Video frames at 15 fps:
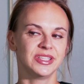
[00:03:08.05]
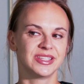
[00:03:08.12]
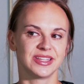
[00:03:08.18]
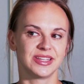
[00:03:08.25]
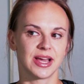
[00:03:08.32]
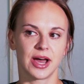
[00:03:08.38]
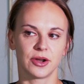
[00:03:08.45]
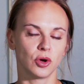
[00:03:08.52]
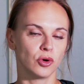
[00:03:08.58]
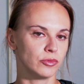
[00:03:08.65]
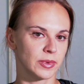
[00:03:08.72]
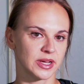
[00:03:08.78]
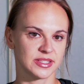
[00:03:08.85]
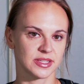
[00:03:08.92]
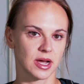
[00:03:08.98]
did not own
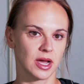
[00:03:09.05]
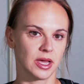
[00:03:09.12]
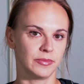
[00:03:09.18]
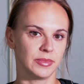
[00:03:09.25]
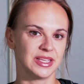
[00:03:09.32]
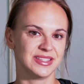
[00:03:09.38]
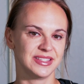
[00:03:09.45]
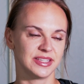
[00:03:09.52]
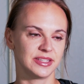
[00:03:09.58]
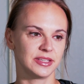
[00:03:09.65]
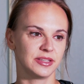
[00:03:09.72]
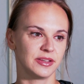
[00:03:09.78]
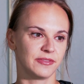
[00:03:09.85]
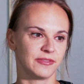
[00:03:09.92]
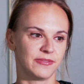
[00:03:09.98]
my time and
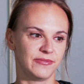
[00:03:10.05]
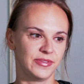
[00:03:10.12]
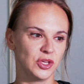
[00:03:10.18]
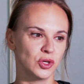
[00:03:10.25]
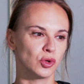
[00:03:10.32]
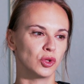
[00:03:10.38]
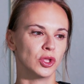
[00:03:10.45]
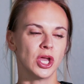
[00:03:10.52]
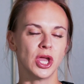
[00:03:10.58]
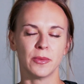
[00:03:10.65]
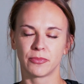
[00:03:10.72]
didn't feel